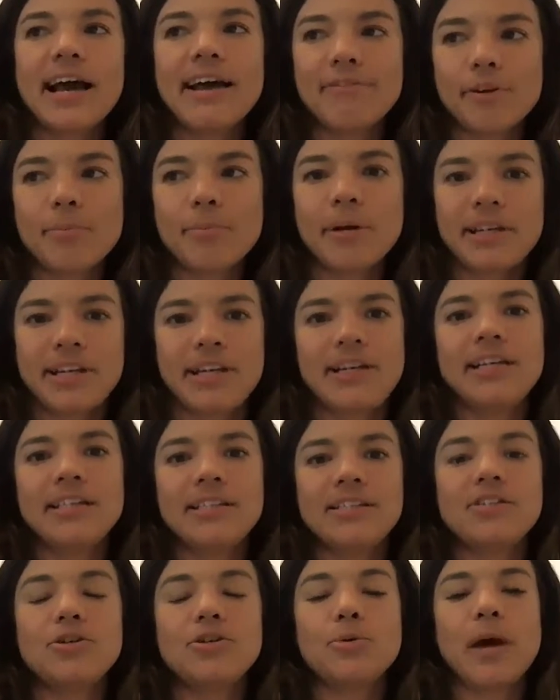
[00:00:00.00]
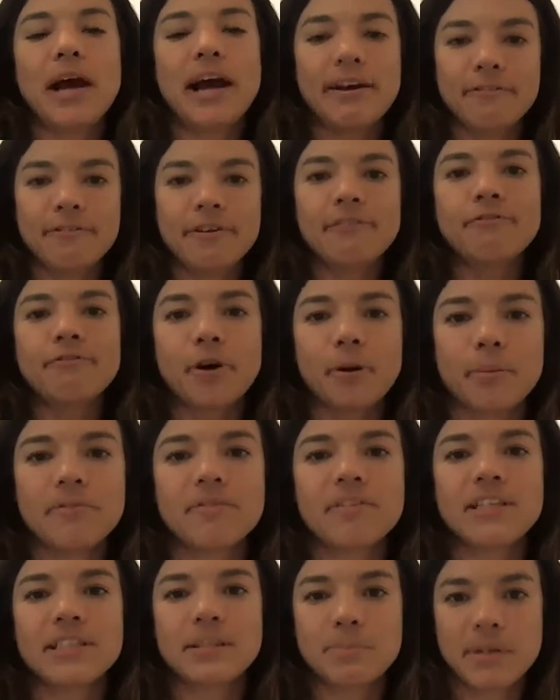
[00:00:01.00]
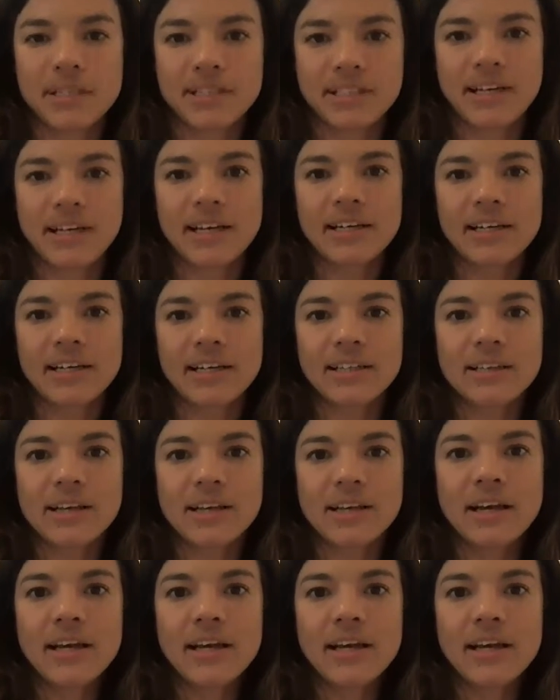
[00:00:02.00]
everybody needs to do every form of this business.